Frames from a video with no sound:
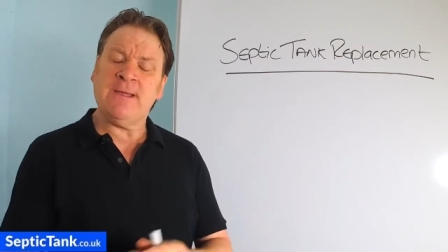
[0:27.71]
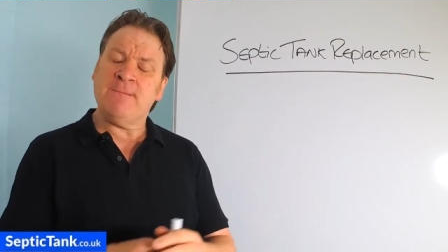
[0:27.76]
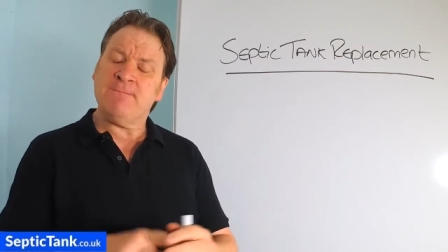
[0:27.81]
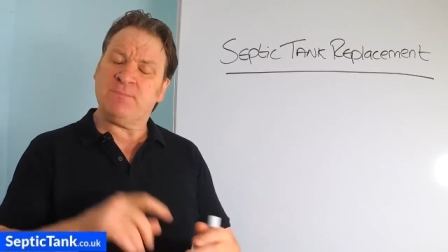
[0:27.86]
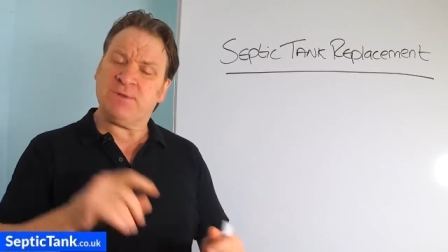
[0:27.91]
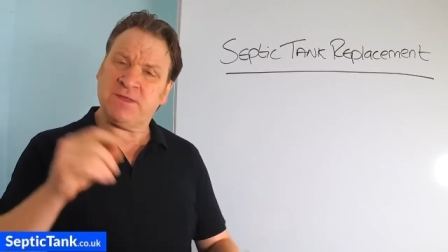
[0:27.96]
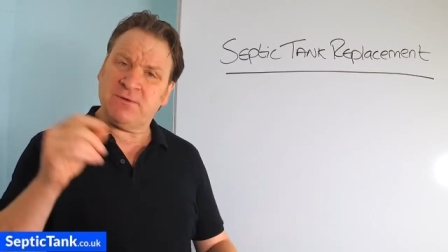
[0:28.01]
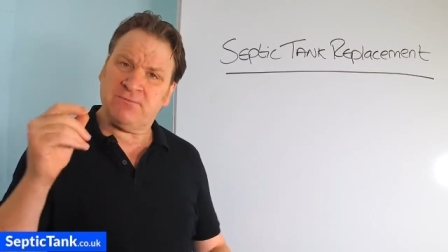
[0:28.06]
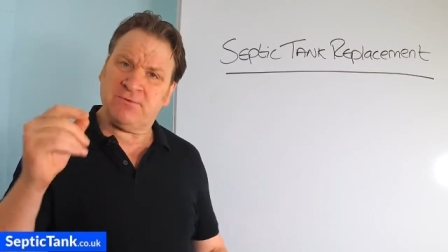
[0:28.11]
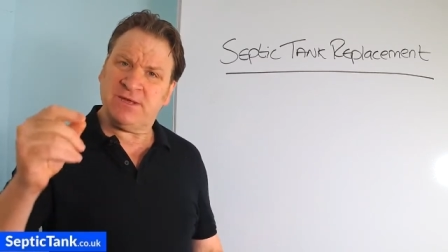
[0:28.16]

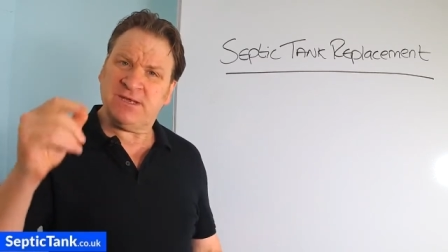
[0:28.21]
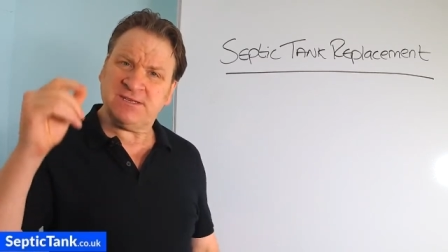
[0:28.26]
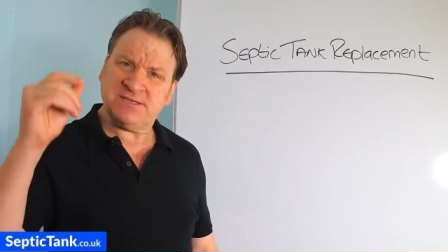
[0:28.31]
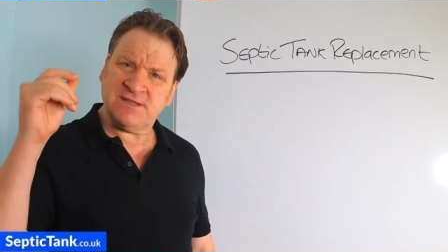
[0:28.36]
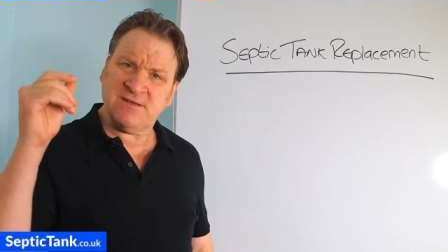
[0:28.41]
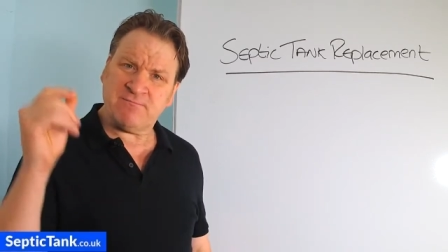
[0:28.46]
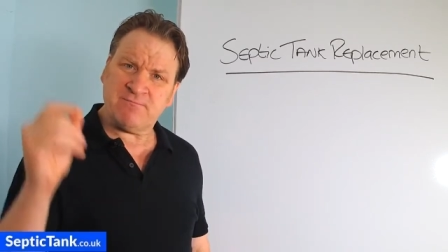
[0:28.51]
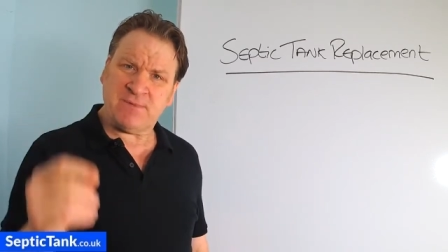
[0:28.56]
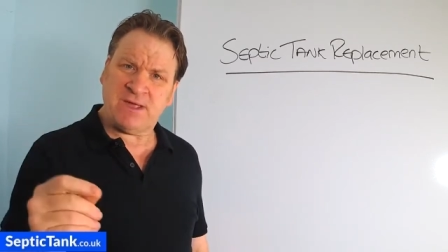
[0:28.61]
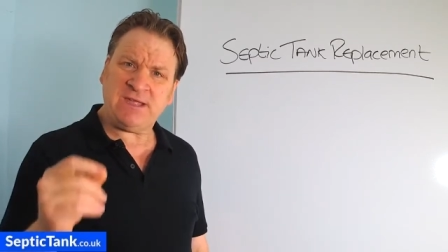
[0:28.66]
but the reason
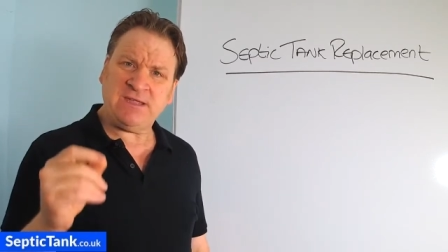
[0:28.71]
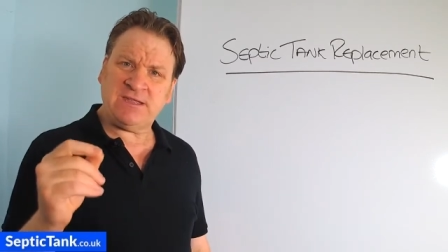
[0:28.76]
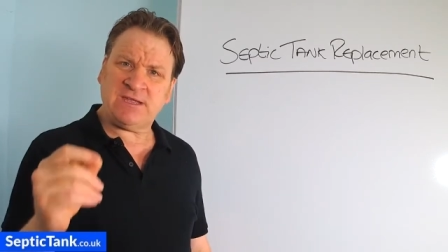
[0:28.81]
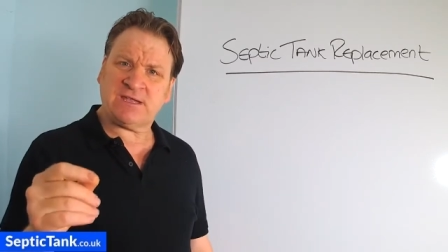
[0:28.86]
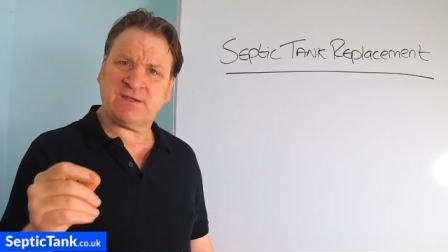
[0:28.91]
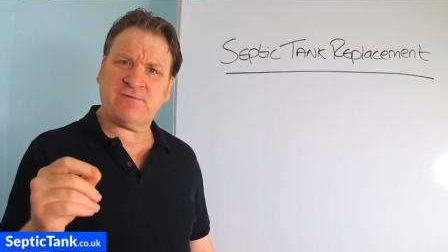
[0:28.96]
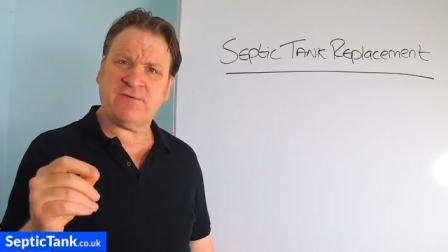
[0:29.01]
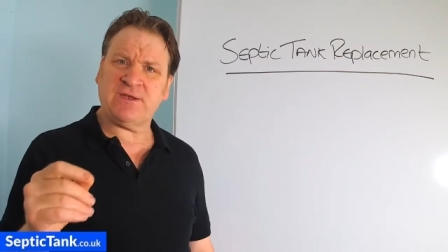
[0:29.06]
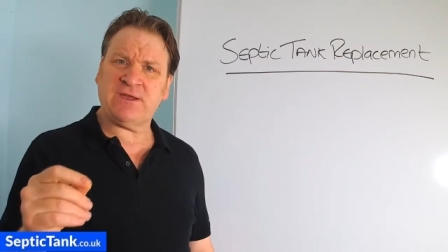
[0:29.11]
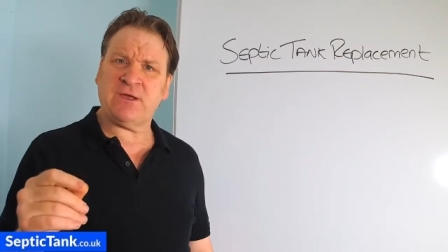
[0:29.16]
I've made this
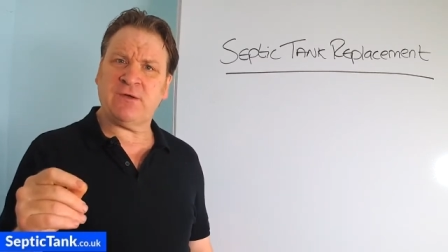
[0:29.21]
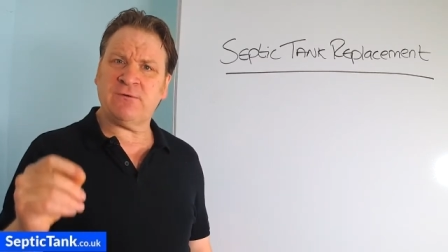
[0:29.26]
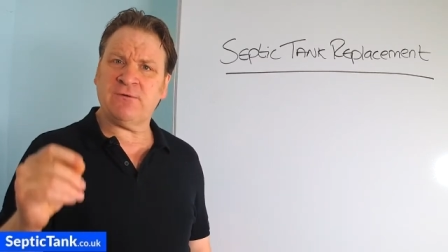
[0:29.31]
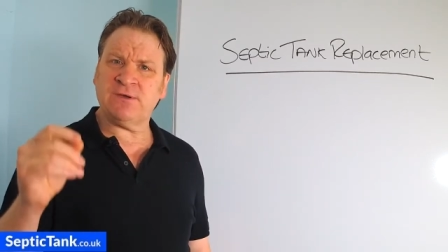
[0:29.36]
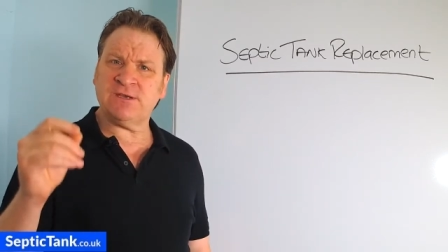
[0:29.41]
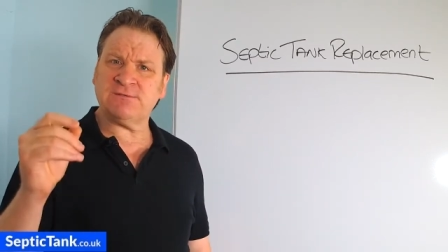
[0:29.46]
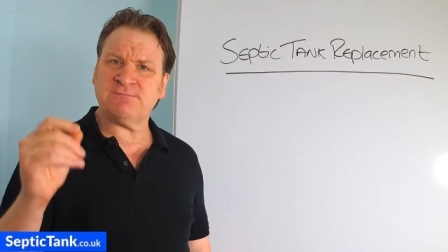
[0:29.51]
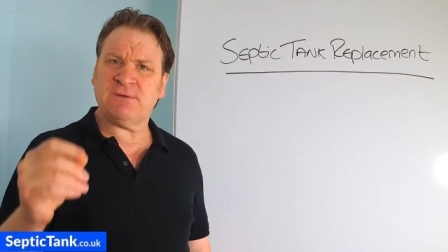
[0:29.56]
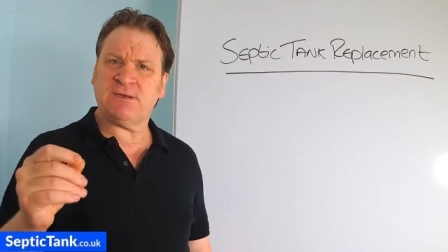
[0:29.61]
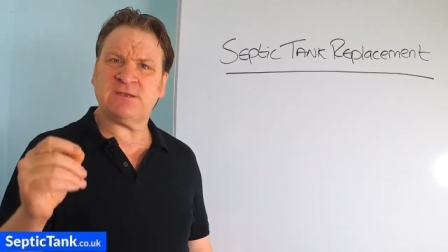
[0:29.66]
video
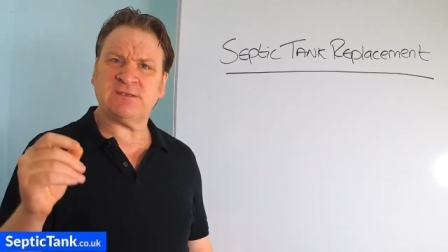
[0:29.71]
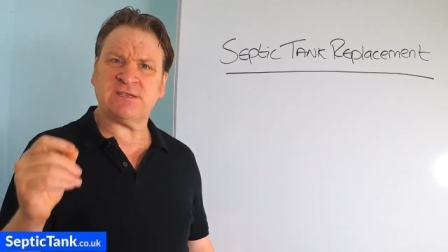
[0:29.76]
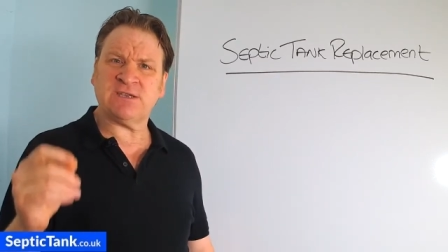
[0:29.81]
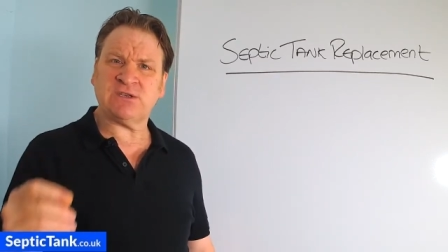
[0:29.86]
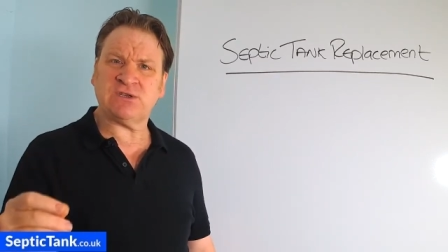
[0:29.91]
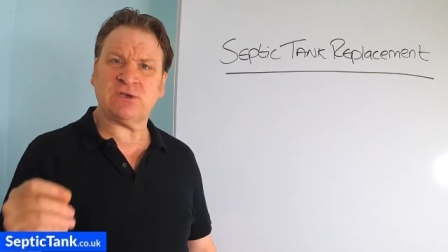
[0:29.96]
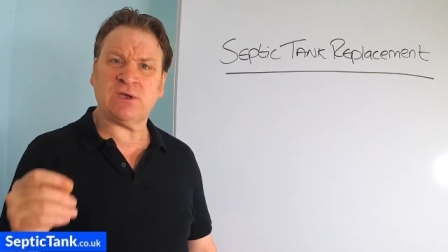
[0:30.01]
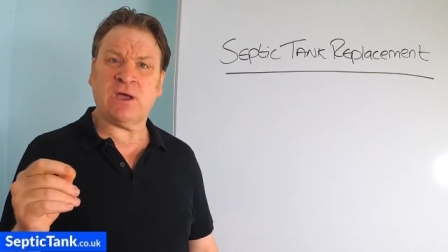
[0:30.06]
is because I,